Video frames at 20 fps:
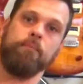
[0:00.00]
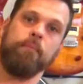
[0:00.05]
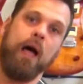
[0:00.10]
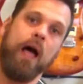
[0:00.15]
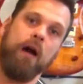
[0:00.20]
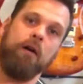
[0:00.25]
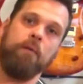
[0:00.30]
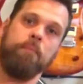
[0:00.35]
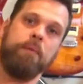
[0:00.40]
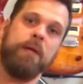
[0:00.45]

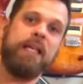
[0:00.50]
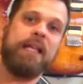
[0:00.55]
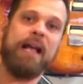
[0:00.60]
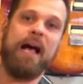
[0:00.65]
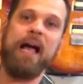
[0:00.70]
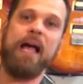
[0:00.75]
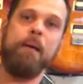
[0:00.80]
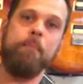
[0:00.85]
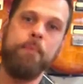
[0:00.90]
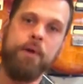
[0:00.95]
I repeat,
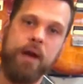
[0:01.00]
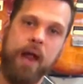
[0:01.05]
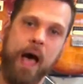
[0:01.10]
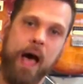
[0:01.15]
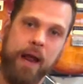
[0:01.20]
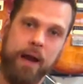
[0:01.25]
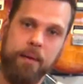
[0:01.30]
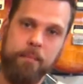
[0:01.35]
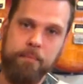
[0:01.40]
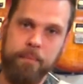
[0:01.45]
I am
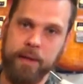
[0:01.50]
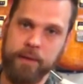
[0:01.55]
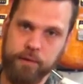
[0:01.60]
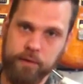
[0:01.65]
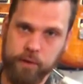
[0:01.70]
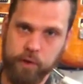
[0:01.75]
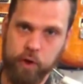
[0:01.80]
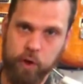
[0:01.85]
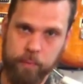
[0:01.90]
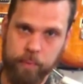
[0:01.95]
not a mid
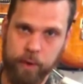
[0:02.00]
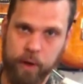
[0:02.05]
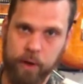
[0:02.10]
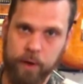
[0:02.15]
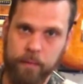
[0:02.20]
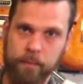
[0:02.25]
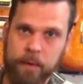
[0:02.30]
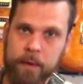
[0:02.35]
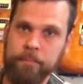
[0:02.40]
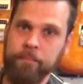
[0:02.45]
scooper.
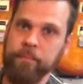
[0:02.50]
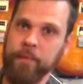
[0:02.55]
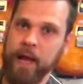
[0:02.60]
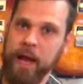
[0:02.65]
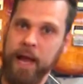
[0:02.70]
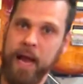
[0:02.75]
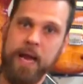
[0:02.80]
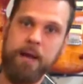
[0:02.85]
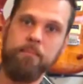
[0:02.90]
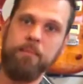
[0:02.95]

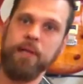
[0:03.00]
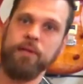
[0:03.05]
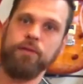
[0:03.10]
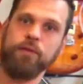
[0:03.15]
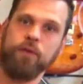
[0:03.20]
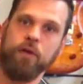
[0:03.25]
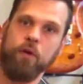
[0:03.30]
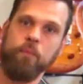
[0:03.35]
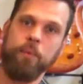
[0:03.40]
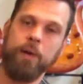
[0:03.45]
I hate mid
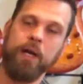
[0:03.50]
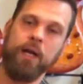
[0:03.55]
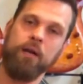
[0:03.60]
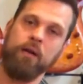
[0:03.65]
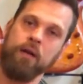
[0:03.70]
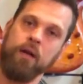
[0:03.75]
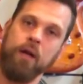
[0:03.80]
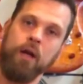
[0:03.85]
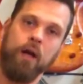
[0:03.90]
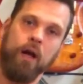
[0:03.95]
scooping.